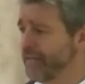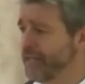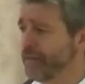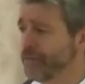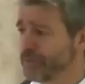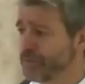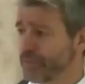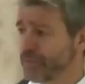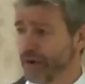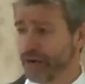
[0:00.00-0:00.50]
That
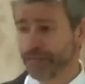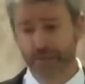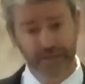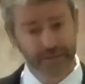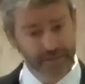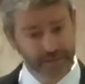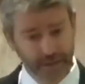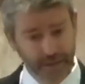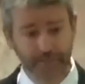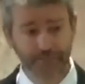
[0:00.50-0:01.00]
he was
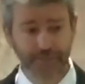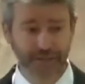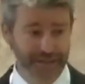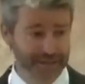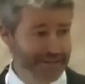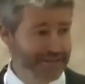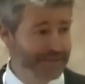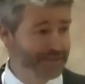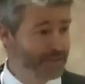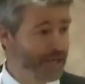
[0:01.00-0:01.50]
probably
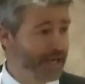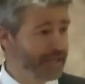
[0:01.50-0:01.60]
something in his